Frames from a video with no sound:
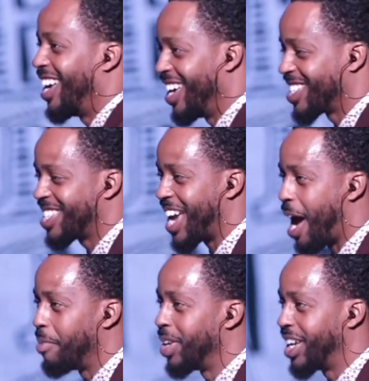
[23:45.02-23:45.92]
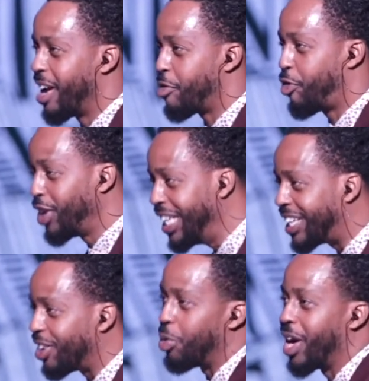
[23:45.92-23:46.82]
It's time to get
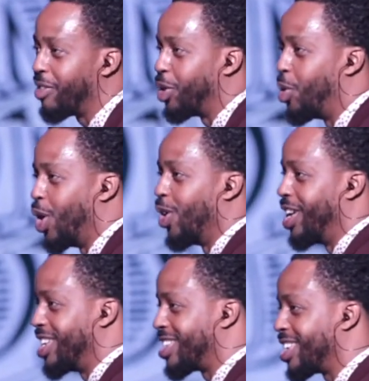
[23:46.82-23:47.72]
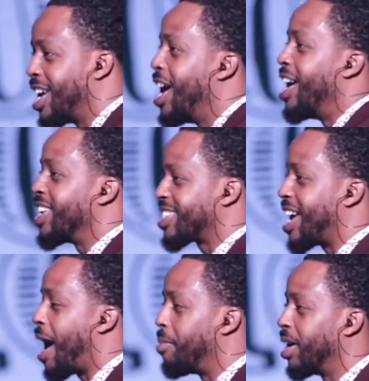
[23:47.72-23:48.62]
fleek or whatever the word is. It's, it's,
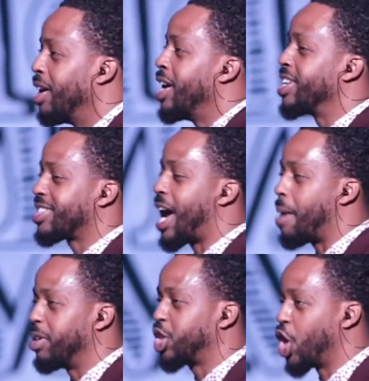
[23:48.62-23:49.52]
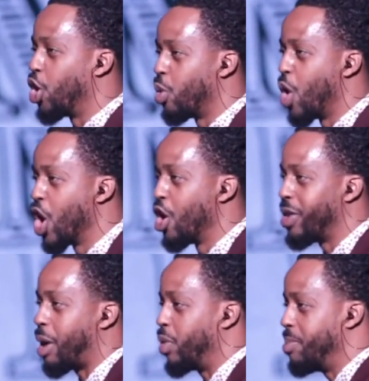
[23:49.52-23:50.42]
time to, it's time to show the
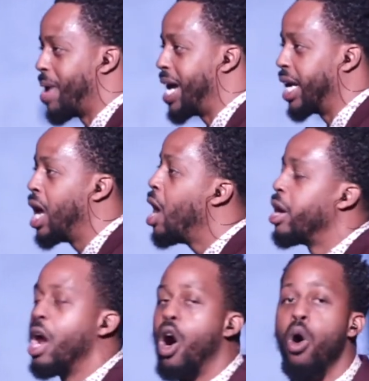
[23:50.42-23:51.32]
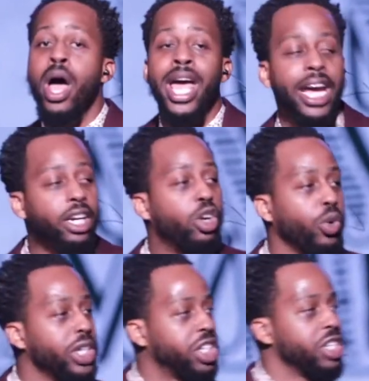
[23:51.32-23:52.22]
world that we made it. No,
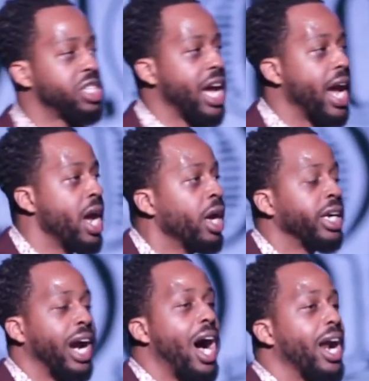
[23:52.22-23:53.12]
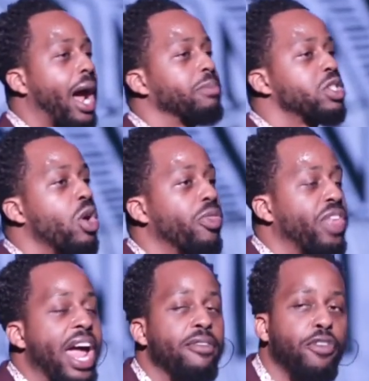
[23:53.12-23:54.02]
increase should say, God, I'm so
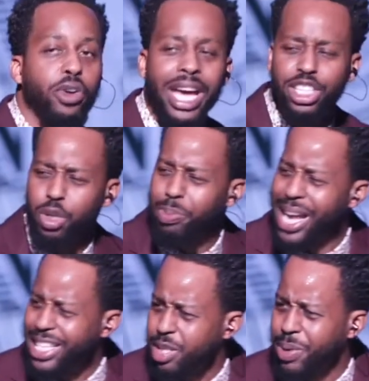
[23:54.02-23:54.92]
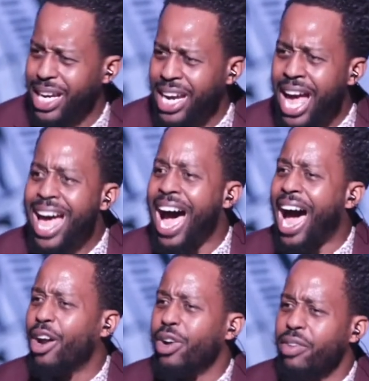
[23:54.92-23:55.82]
thankful that you blessed me.
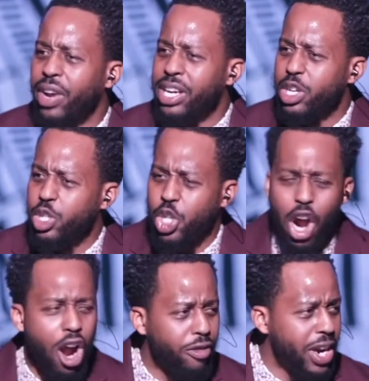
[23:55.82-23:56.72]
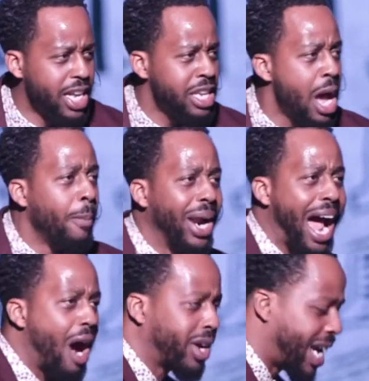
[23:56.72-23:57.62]
I don't even deserve this, but
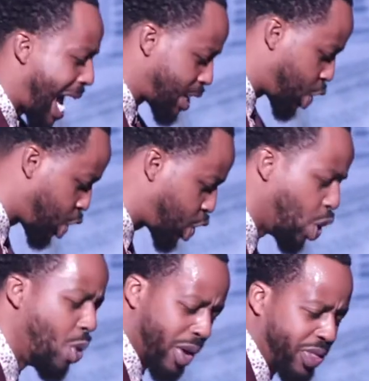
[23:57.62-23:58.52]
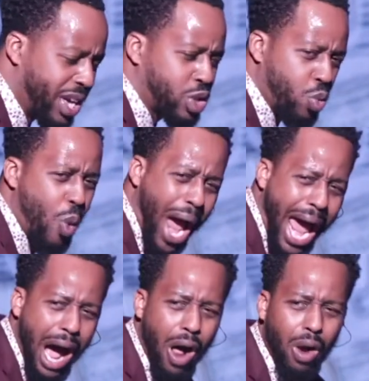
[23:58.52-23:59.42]
how could I steward this
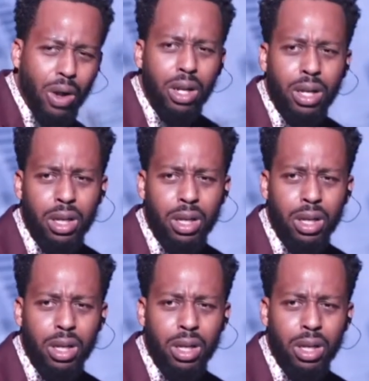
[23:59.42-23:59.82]
well?